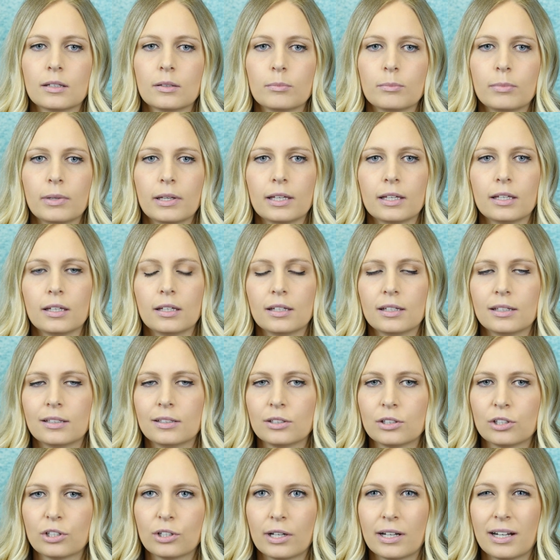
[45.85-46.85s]

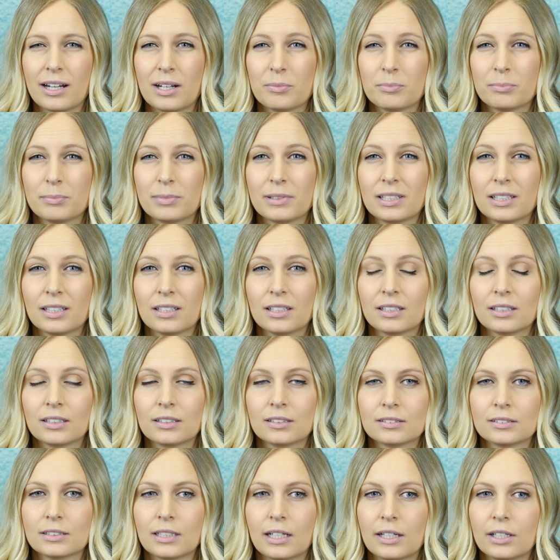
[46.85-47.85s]
pain,
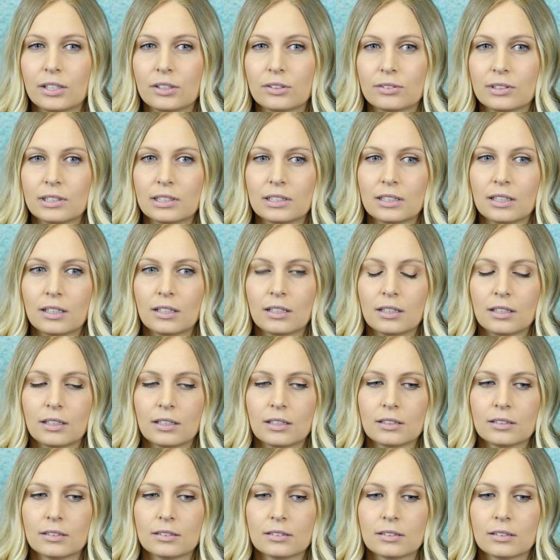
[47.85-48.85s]
cramping,
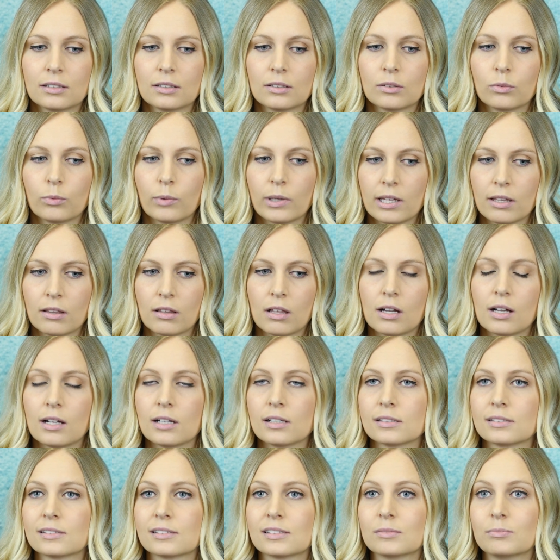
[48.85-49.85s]
diarrhea, weight
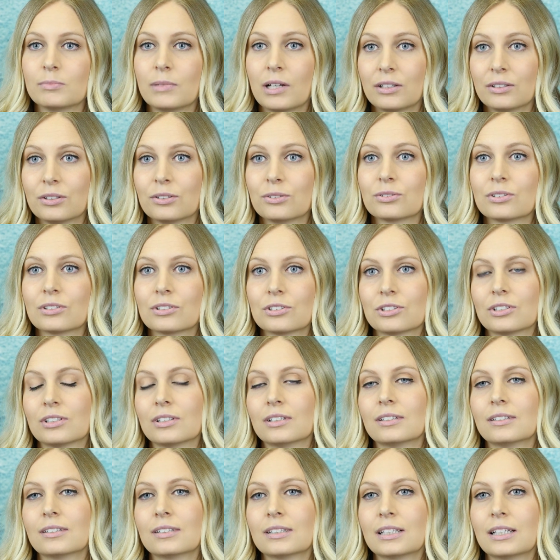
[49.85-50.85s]
loss,
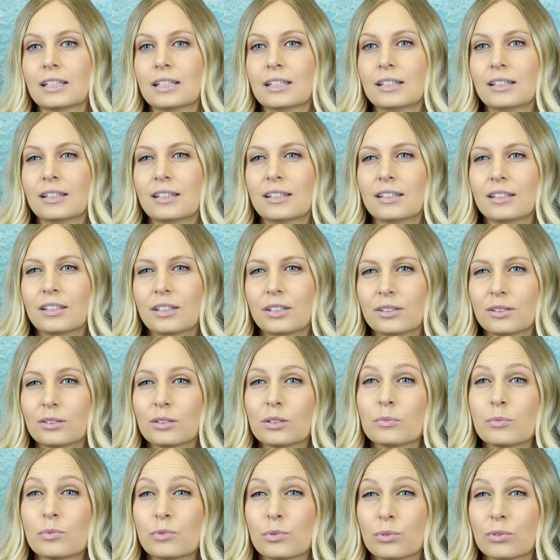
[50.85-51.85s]
malnutrition. You don't
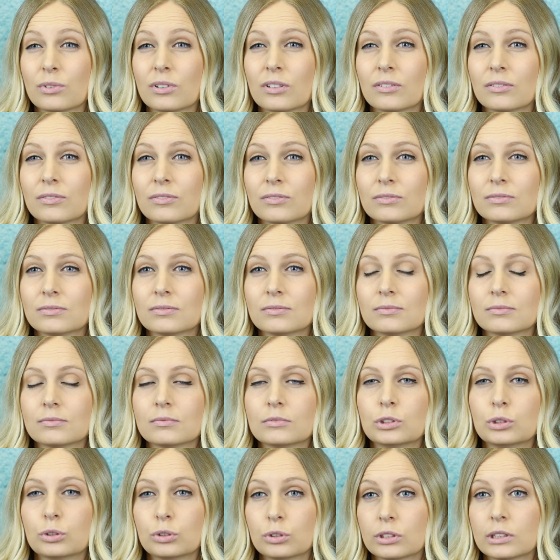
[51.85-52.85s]
absorb
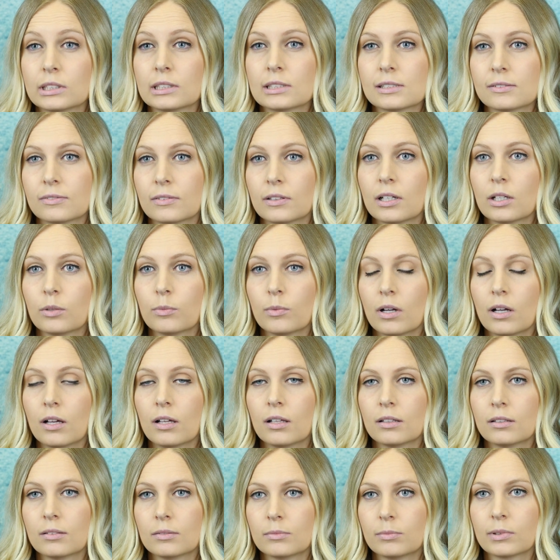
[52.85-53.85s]
nutrients very
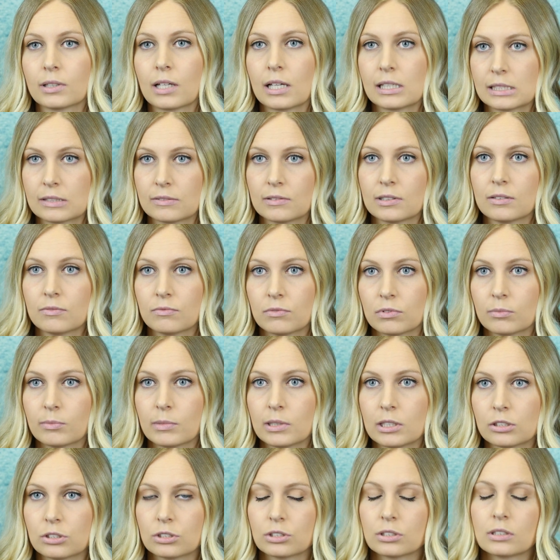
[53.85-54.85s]
well because of the
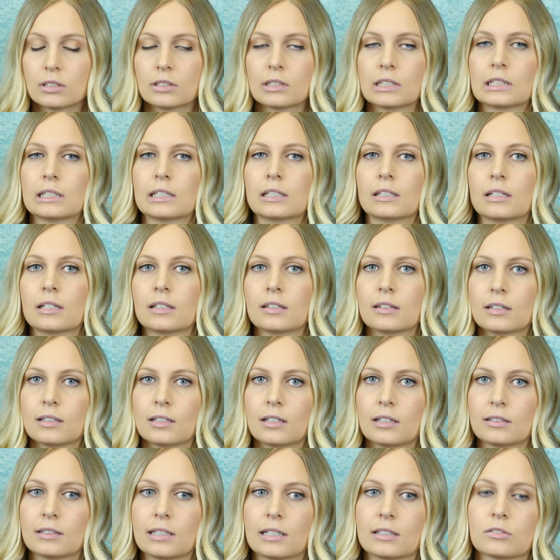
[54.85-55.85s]
inflammation in the, in
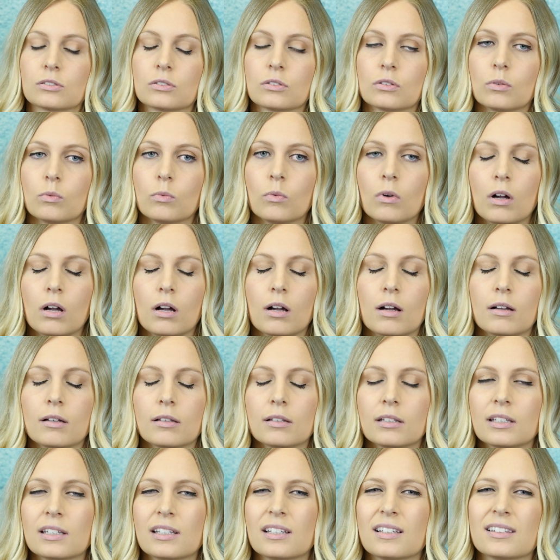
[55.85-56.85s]
the intestinal wall,
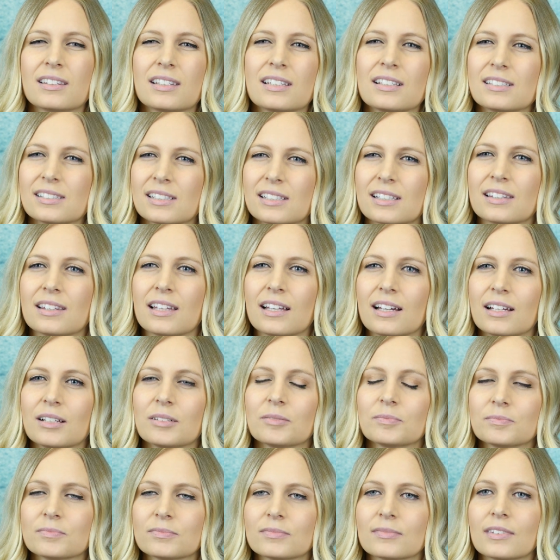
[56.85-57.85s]
things like that.
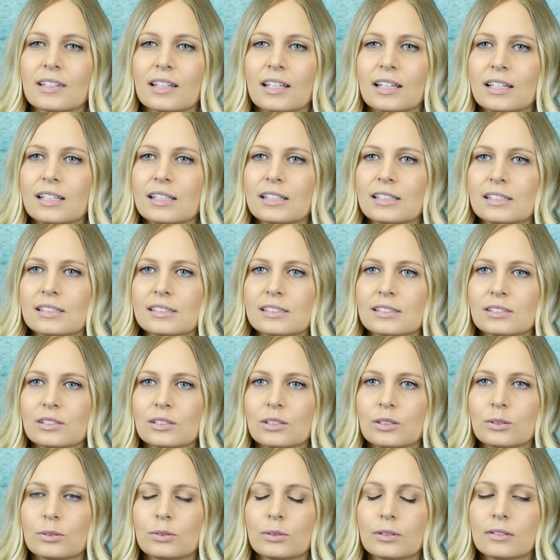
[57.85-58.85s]

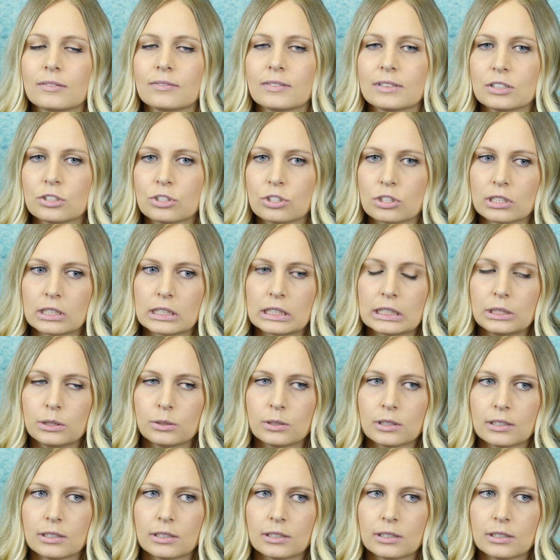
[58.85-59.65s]
So eventually you